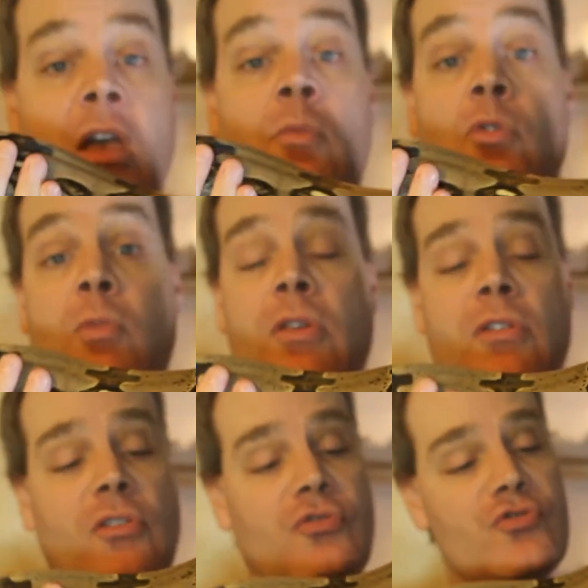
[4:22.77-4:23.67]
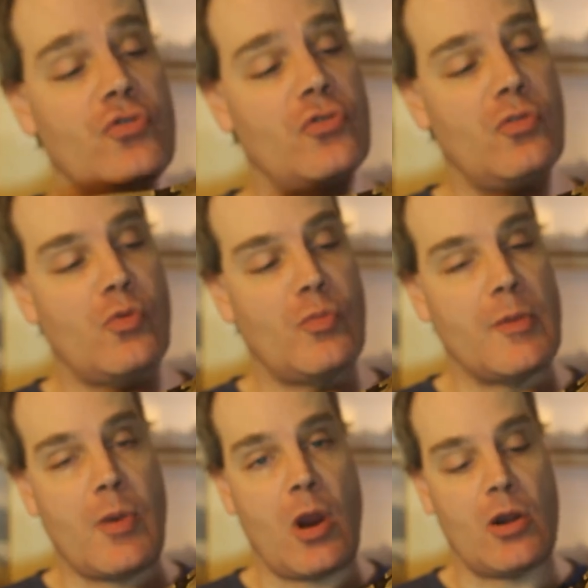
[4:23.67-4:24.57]
Prometheus Jr. will be
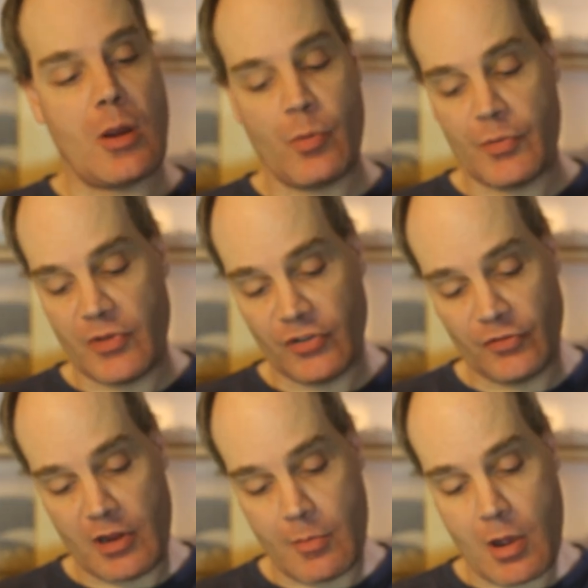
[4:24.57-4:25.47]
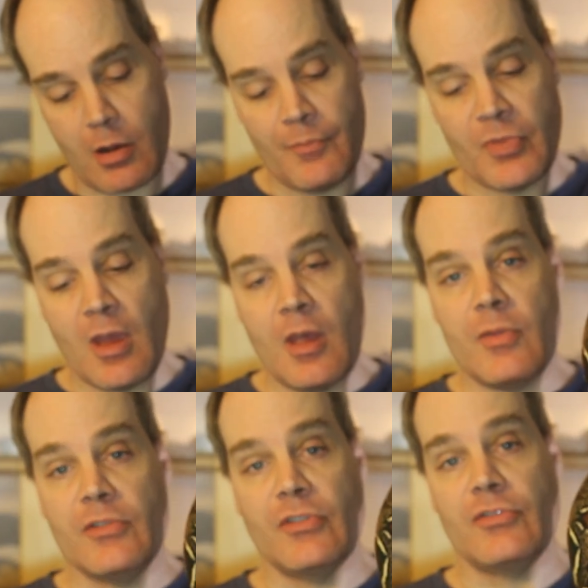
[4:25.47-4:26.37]
paired up with this female.
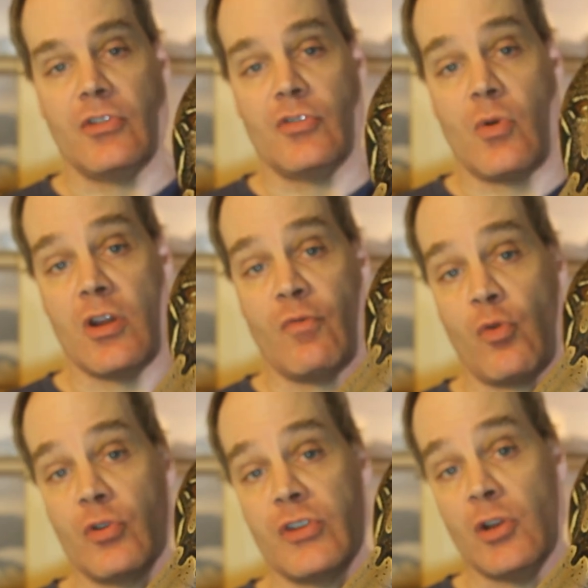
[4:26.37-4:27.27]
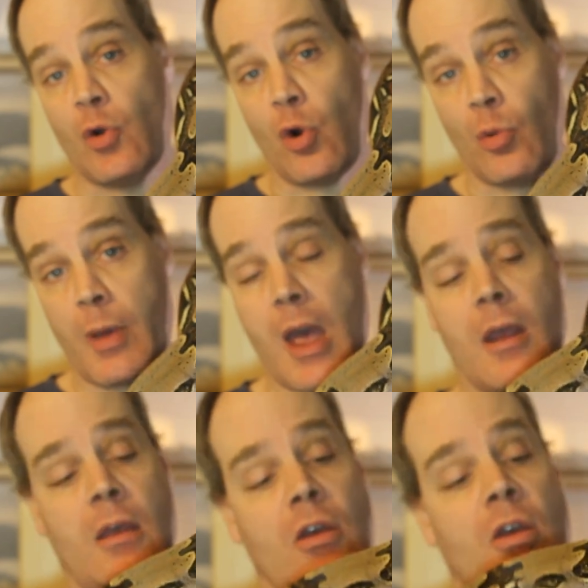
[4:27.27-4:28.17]
This is a 2014
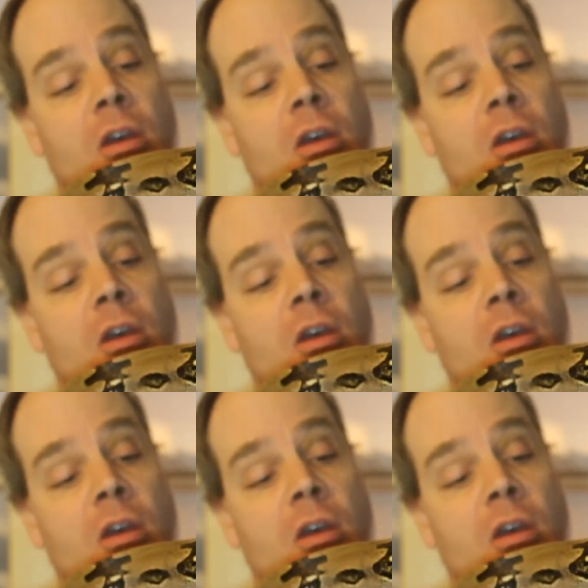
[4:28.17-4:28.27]
holdback.